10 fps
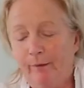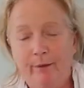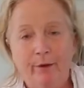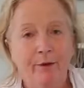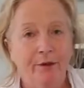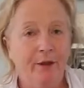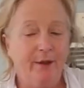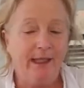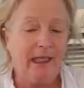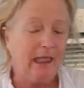We're going to
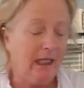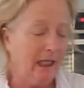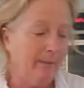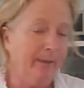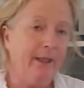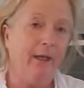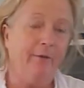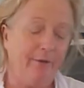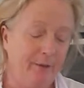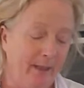use a little bit
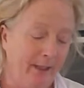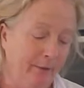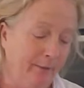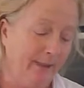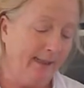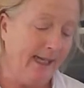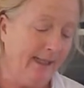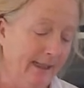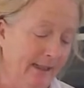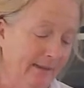of tomato
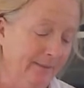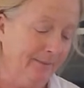passata.